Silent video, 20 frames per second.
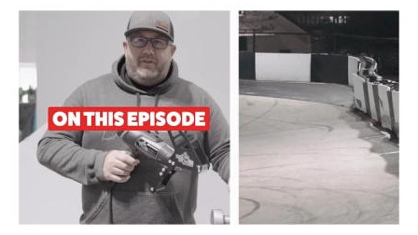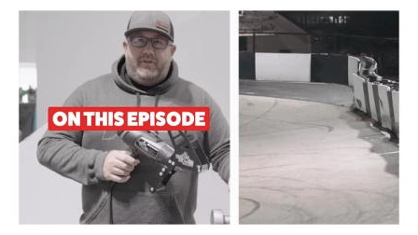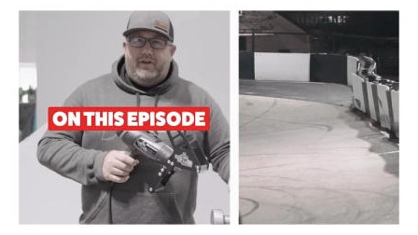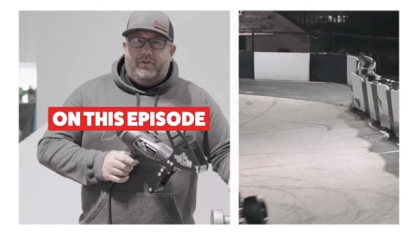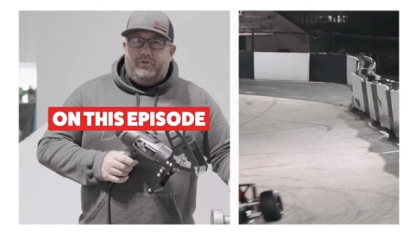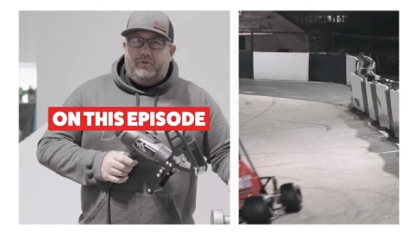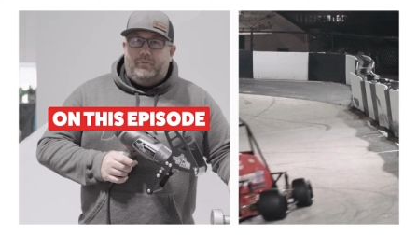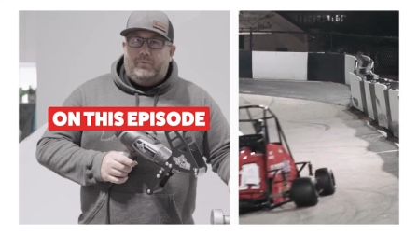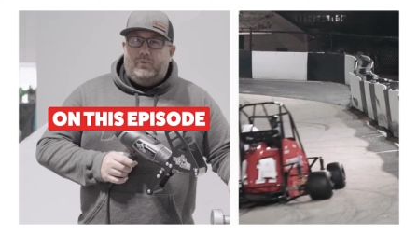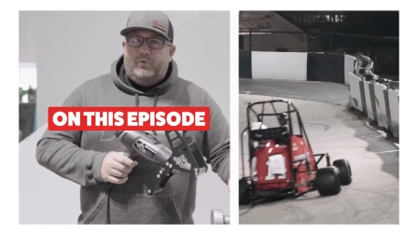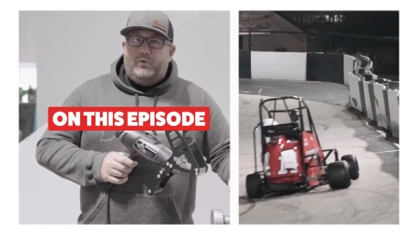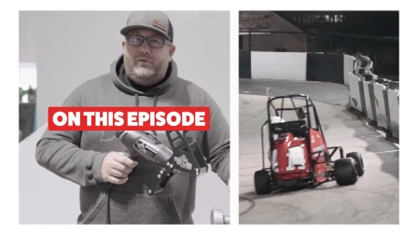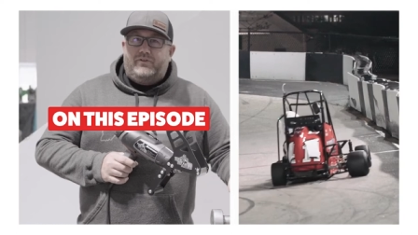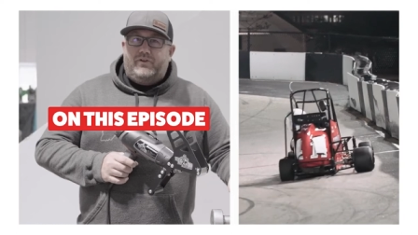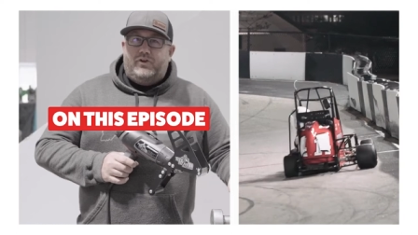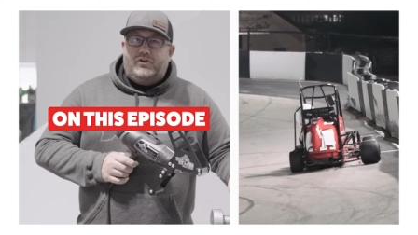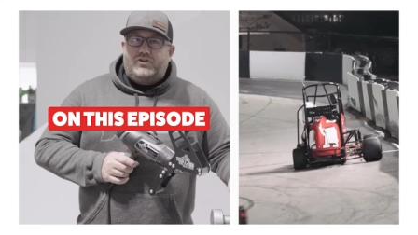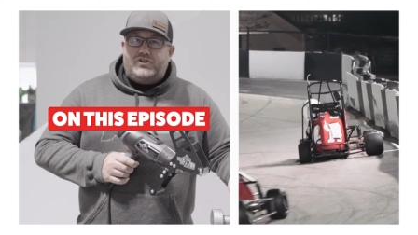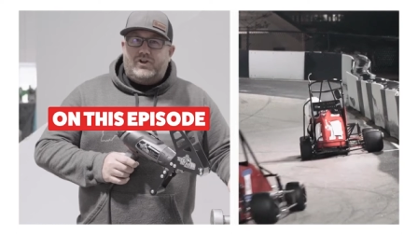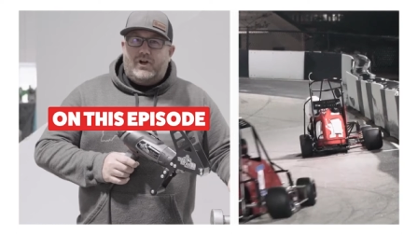The other
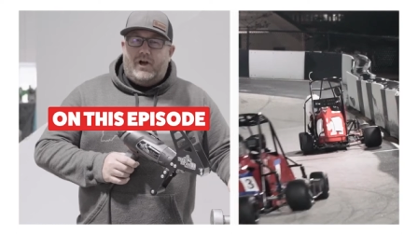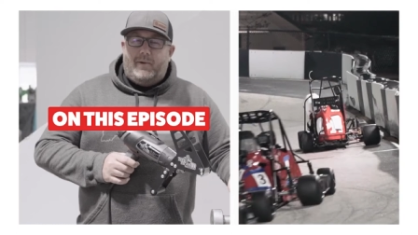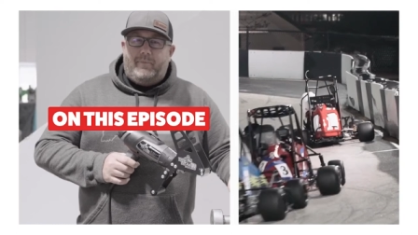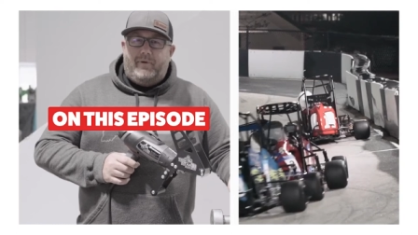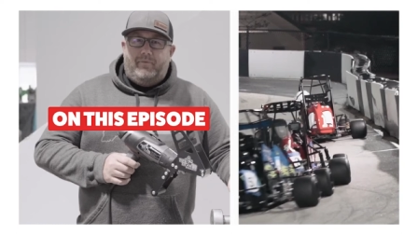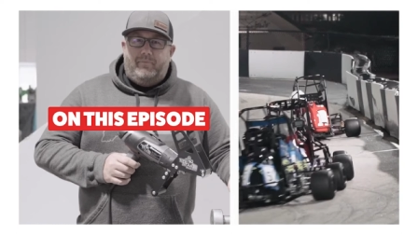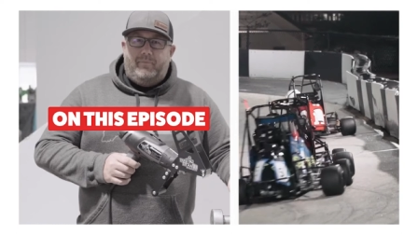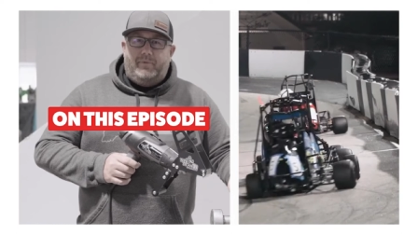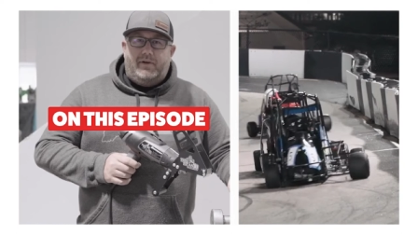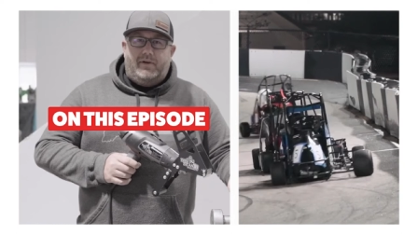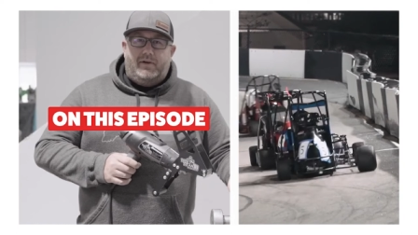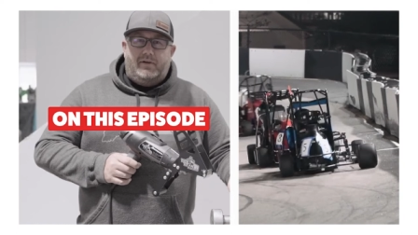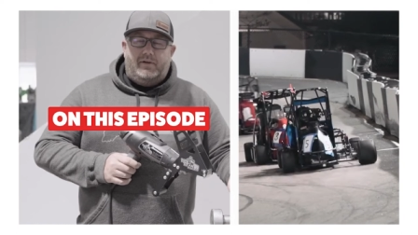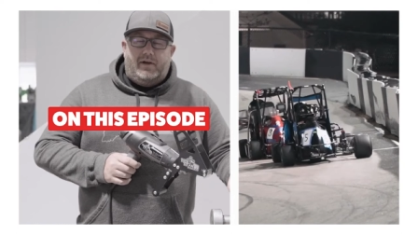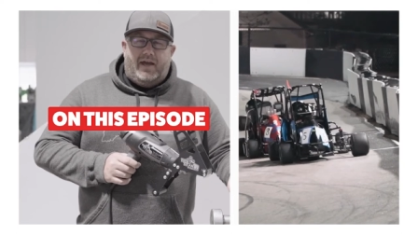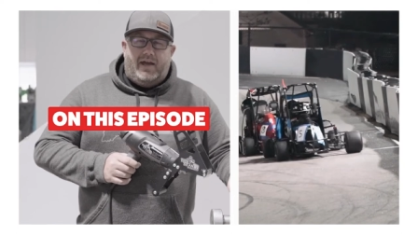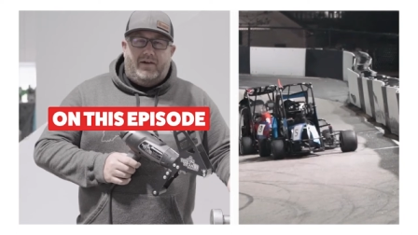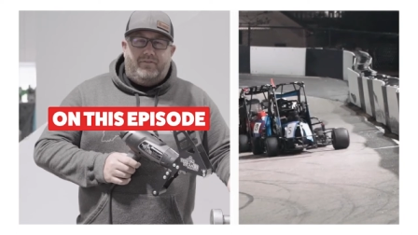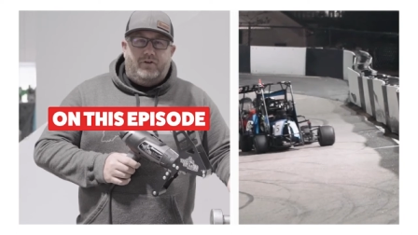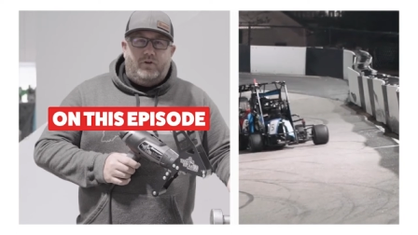employees at our shop have been
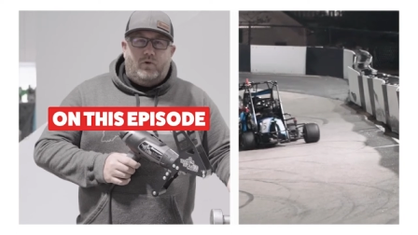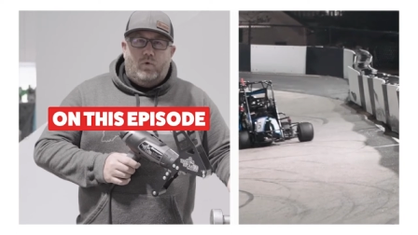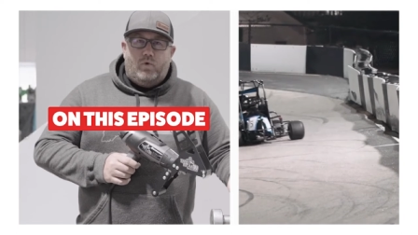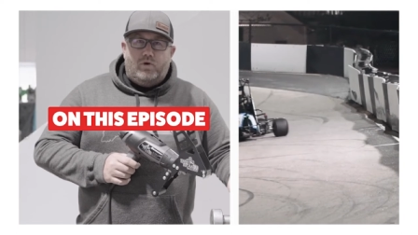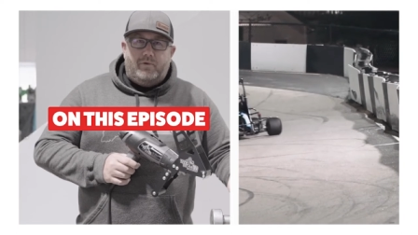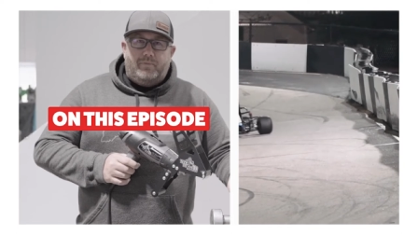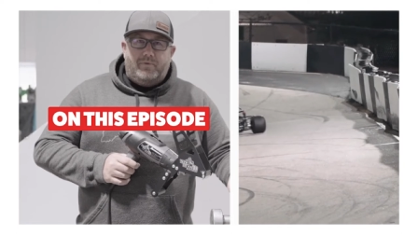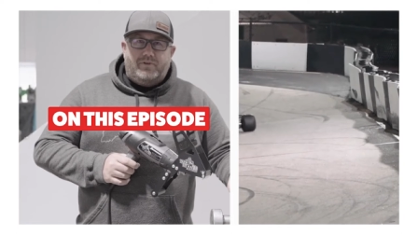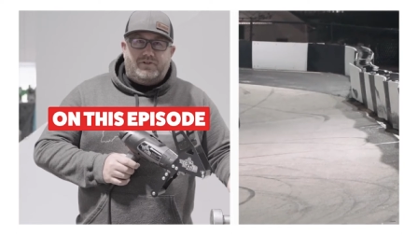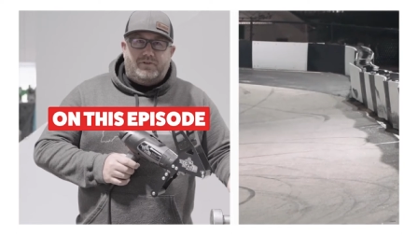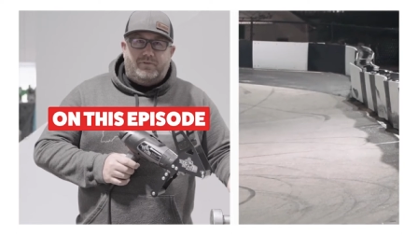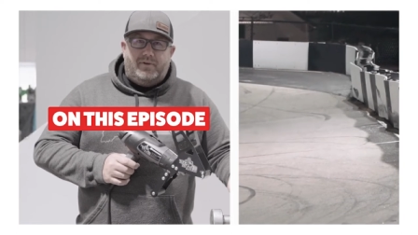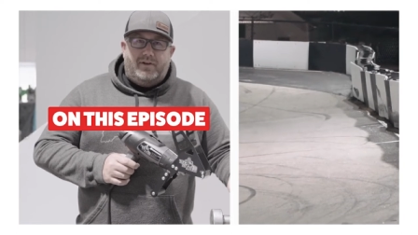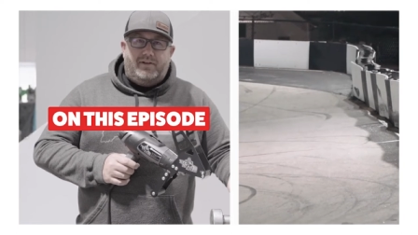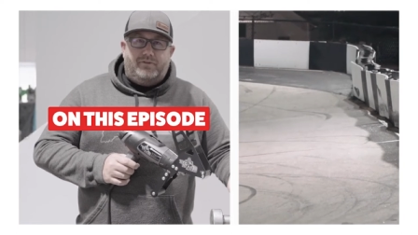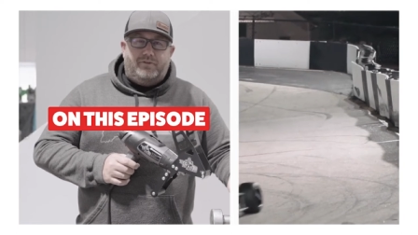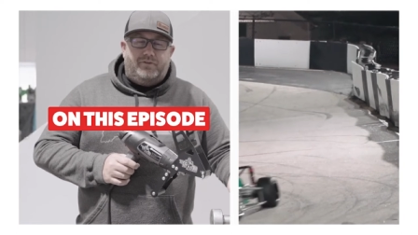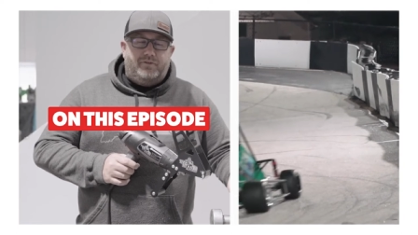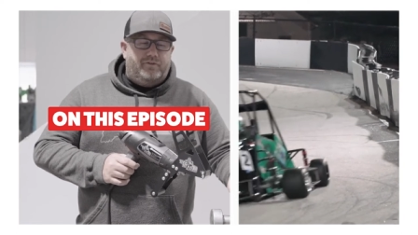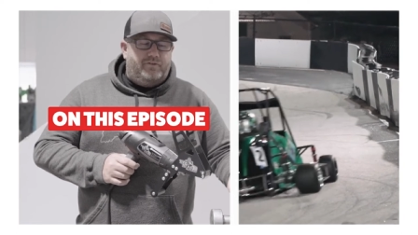uh, avid quarter midget
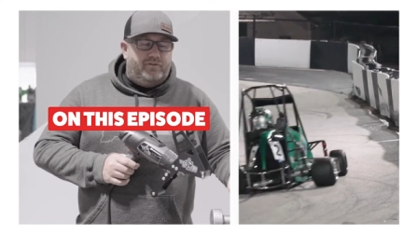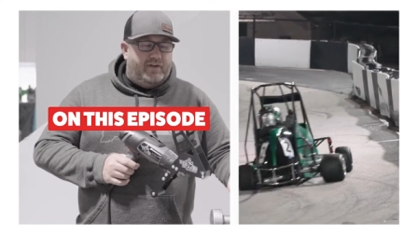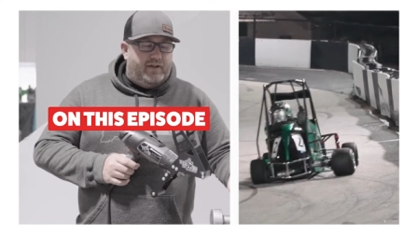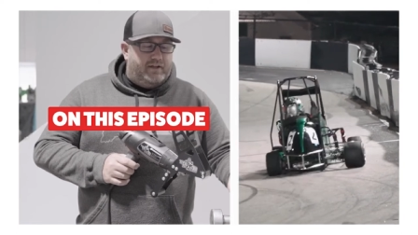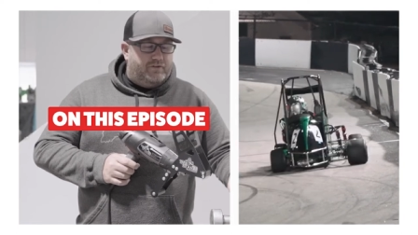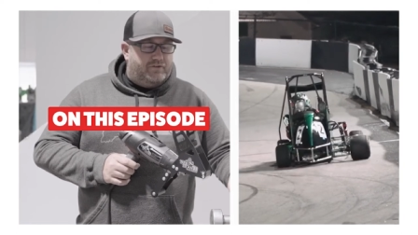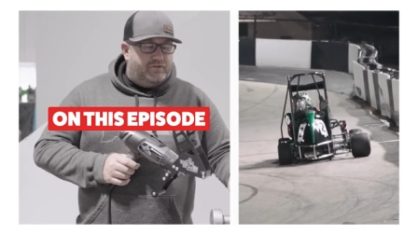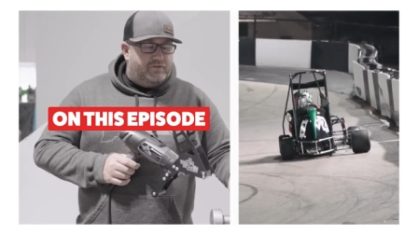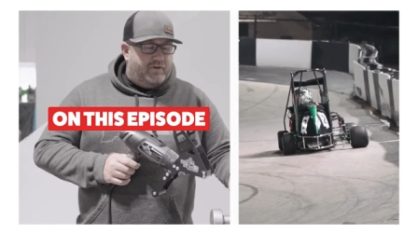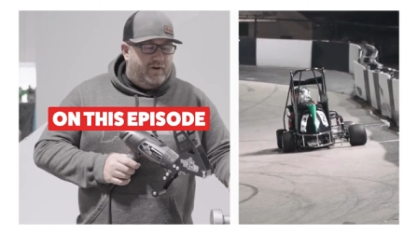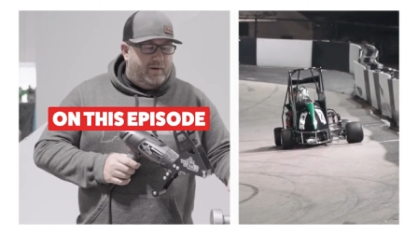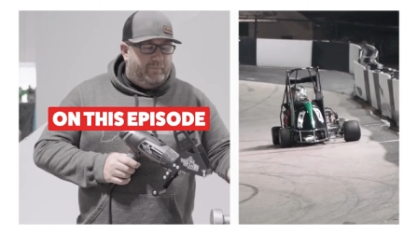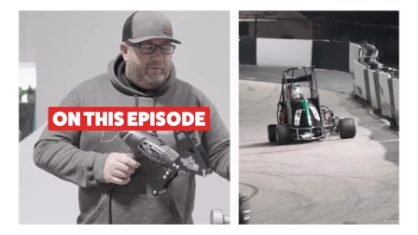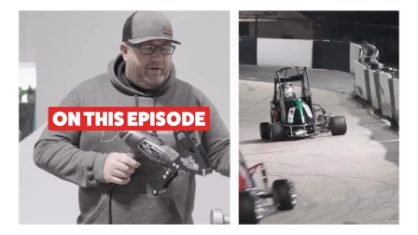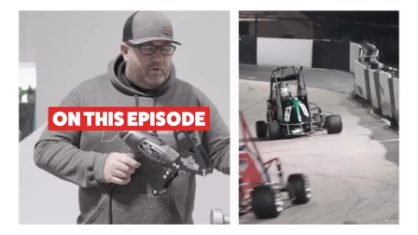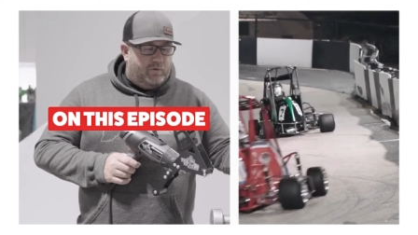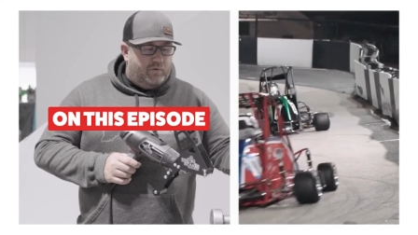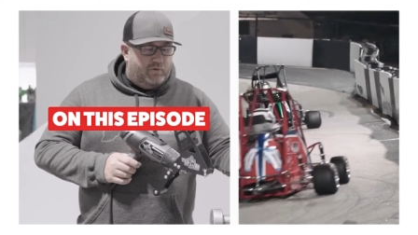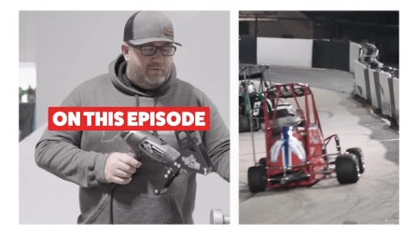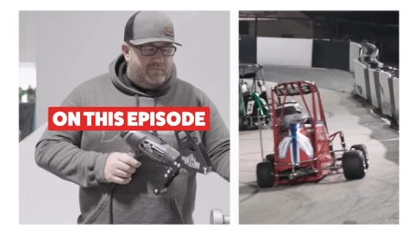racers, and
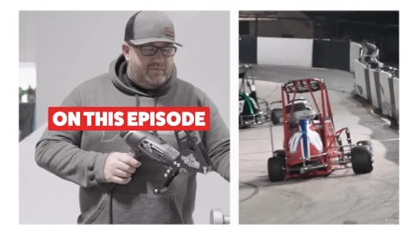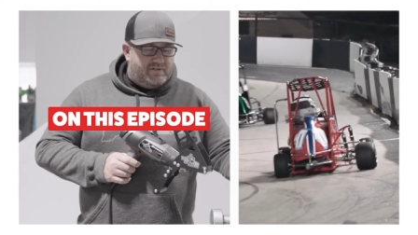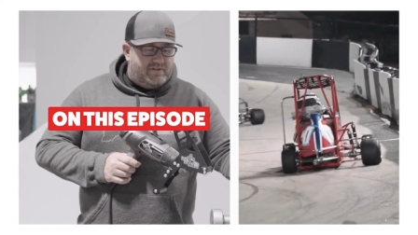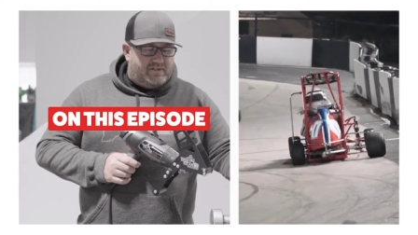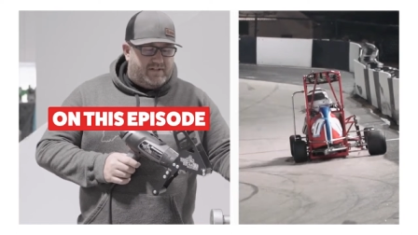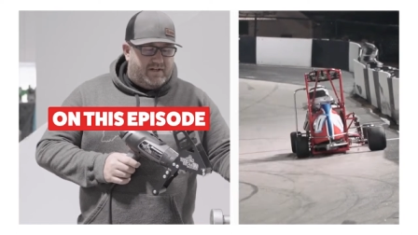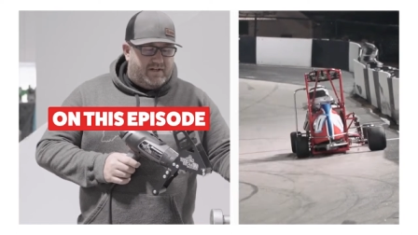scraping quarter midget